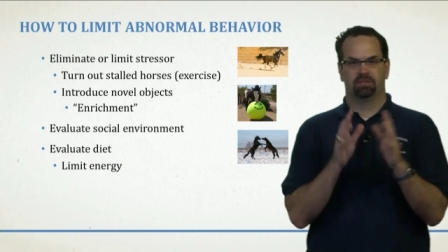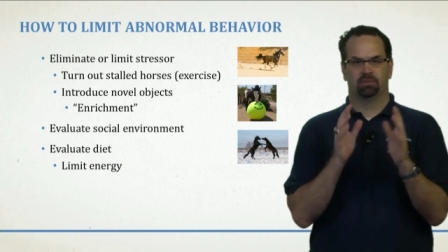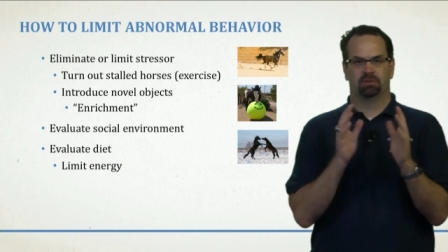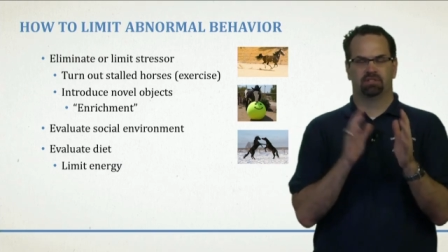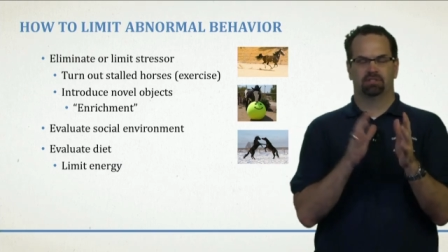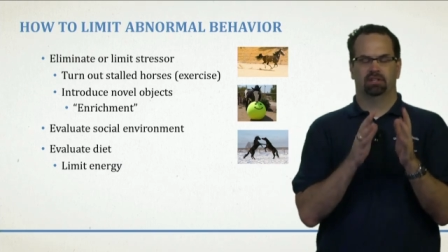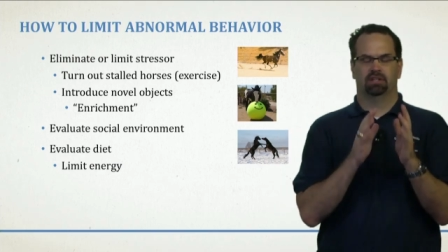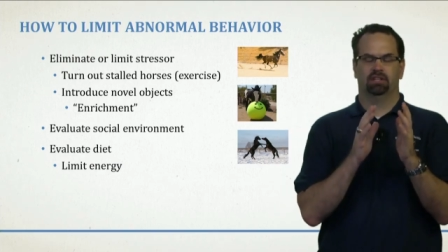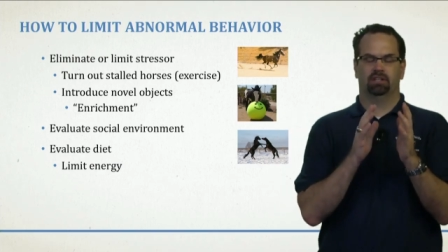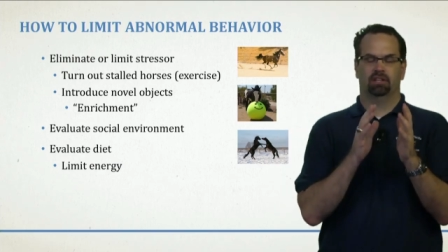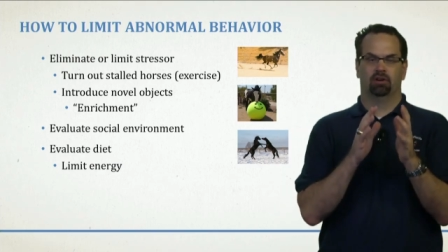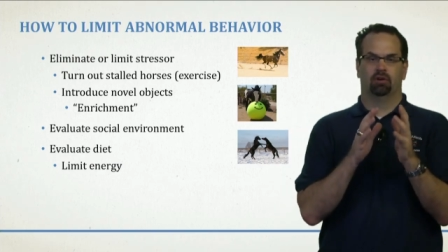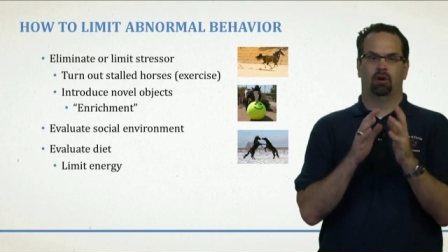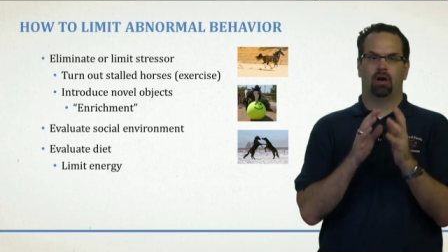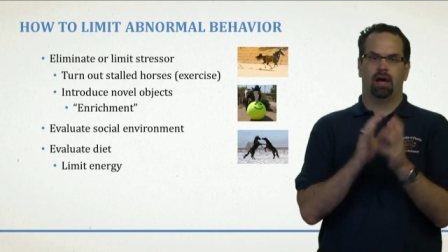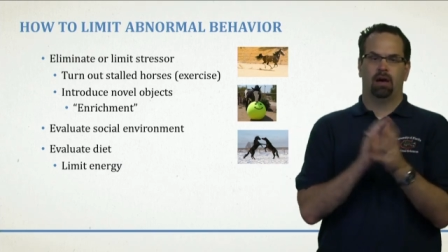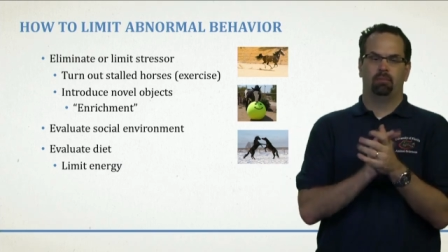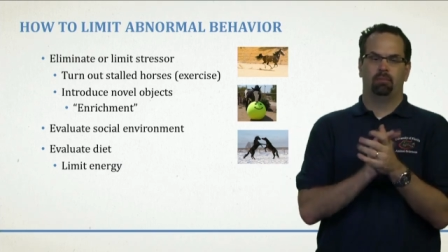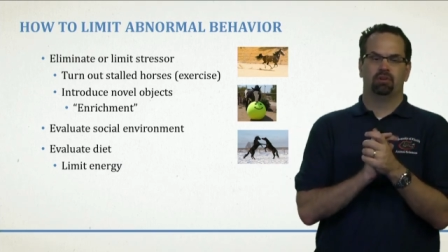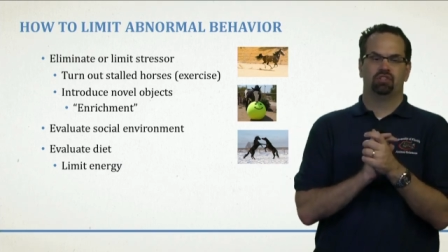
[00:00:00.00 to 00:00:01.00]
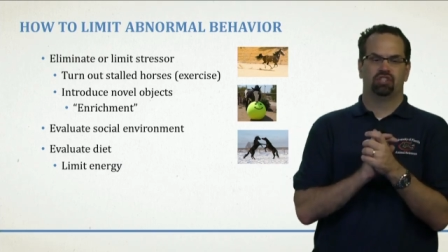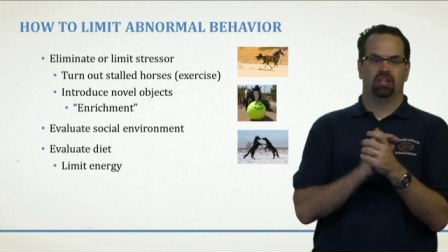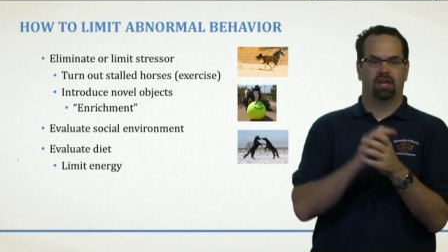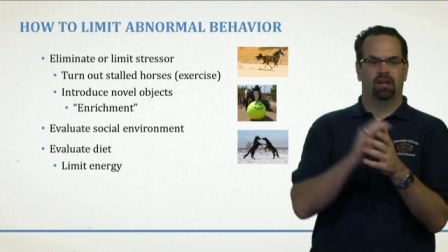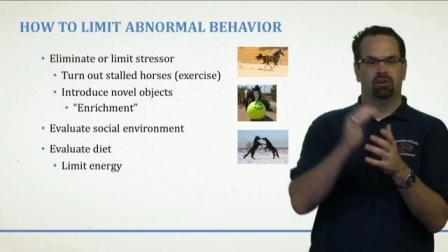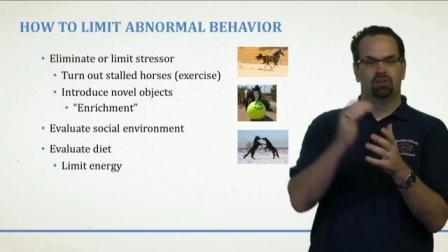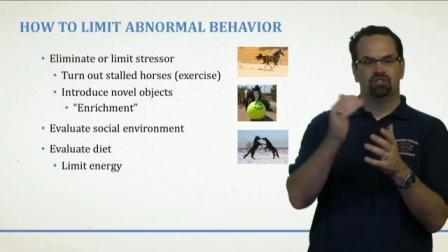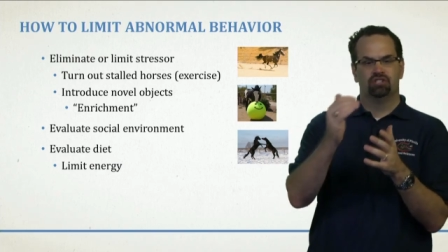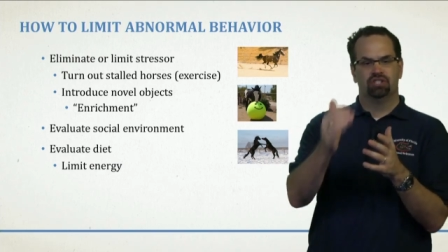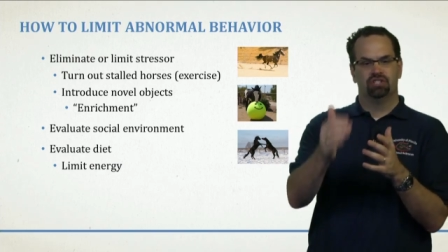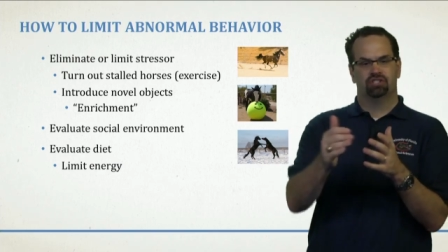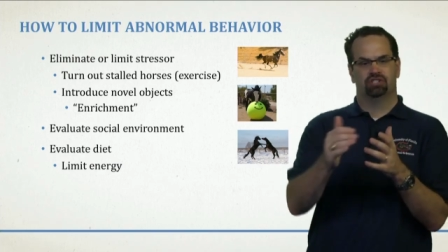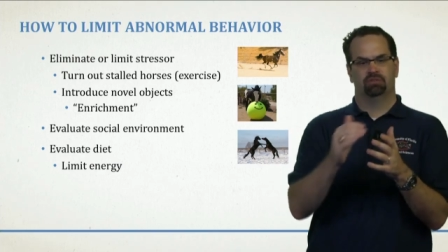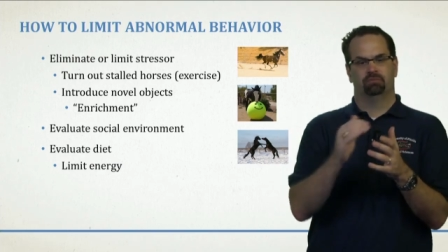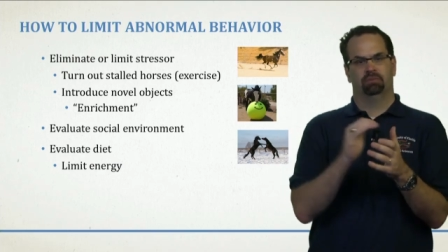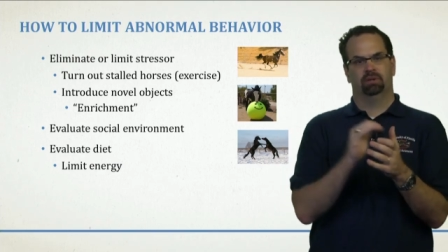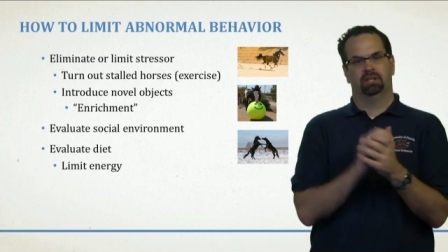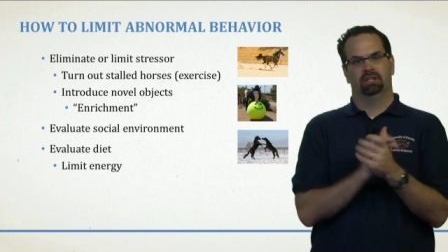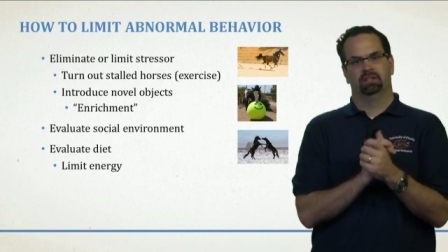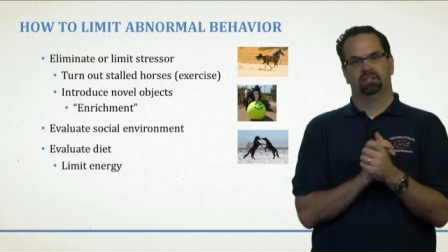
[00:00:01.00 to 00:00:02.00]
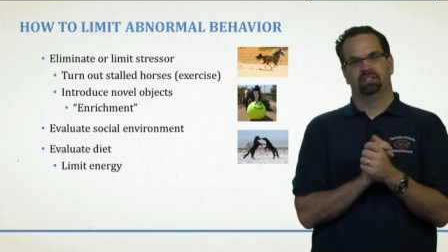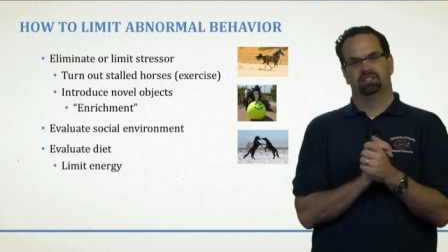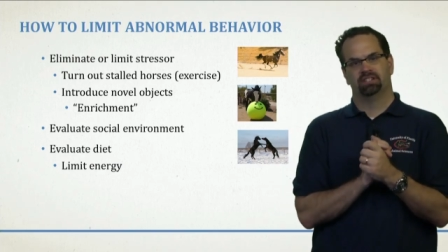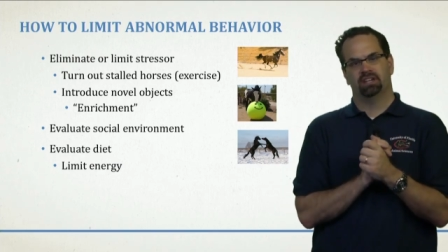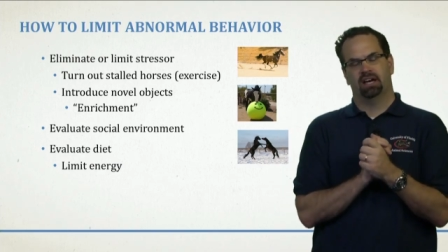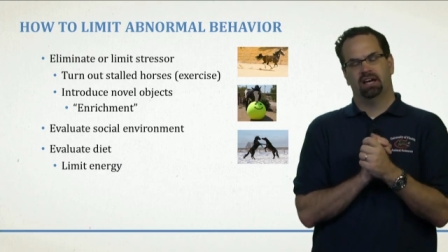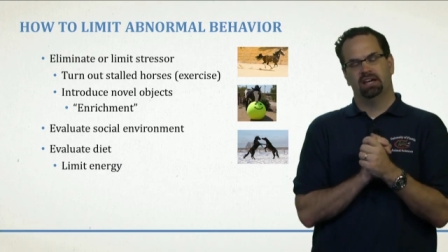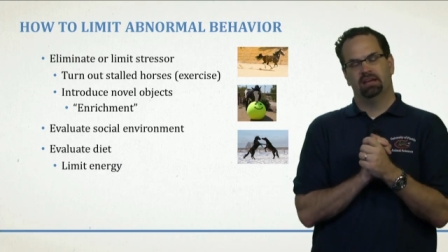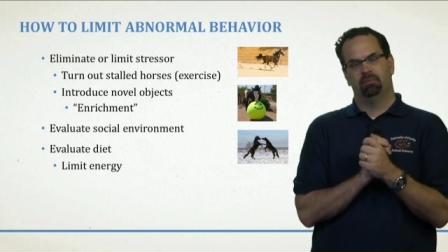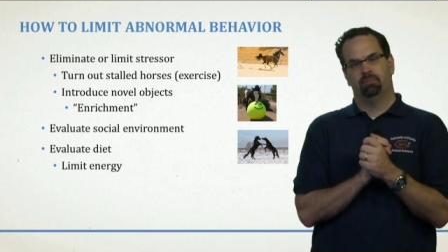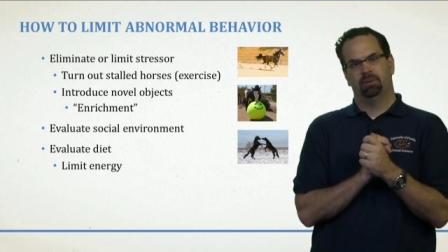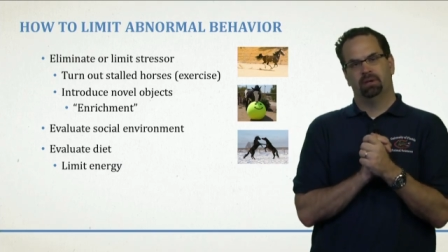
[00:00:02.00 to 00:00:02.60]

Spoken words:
especially how much energy should be in the diet.